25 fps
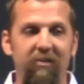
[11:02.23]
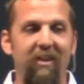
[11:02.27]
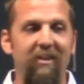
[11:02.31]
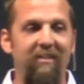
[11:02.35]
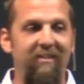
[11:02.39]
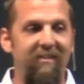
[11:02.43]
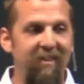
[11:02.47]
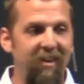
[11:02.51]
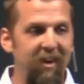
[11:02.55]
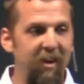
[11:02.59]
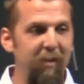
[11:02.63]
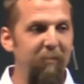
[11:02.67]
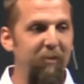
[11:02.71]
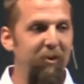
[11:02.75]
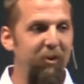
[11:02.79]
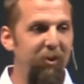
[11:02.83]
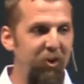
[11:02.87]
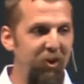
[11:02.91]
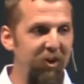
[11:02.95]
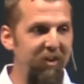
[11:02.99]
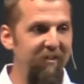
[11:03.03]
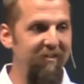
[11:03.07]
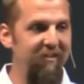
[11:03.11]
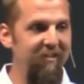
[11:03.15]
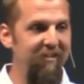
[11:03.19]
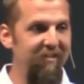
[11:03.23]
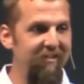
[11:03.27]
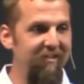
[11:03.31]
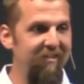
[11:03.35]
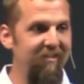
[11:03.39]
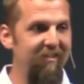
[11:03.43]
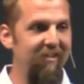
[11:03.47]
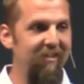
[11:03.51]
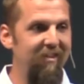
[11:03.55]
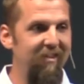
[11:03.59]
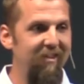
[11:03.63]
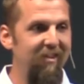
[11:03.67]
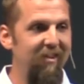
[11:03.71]
let's get him to
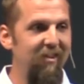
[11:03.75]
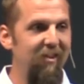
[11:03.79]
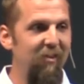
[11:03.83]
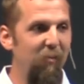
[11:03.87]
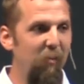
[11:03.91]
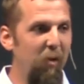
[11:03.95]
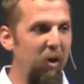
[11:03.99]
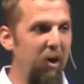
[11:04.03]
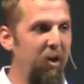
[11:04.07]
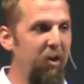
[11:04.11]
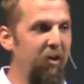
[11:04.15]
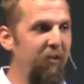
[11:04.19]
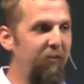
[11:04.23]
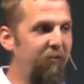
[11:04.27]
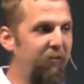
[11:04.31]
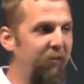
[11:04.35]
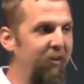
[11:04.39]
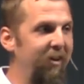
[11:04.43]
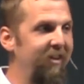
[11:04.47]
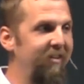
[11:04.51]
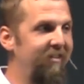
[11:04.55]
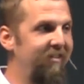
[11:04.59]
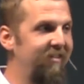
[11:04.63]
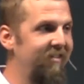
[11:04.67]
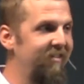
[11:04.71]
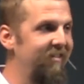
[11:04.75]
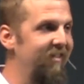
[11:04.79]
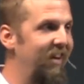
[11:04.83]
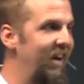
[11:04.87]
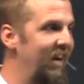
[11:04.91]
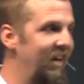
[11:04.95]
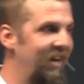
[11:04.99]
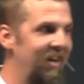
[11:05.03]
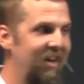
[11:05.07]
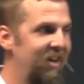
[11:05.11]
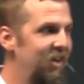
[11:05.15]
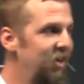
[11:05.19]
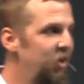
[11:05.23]
Jesus. One of the friends is
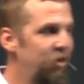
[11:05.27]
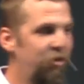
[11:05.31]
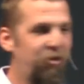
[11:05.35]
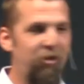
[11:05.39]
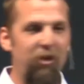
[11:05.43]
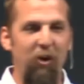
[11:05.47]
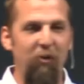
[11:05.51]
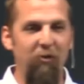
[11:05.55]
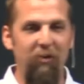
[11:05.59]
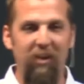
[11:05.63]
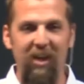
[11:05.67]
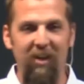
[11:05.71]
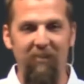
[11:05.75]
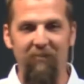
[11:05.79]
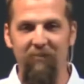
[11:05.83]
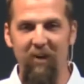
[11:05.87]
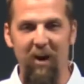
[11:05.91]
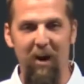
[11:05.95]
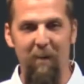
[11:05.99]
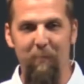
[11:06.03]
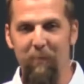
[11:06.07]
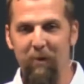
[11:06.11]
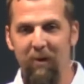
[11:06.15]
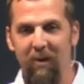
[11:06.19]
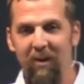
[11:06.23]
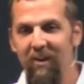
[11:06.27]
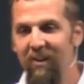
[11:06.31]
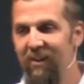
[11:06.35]
like, don't give up.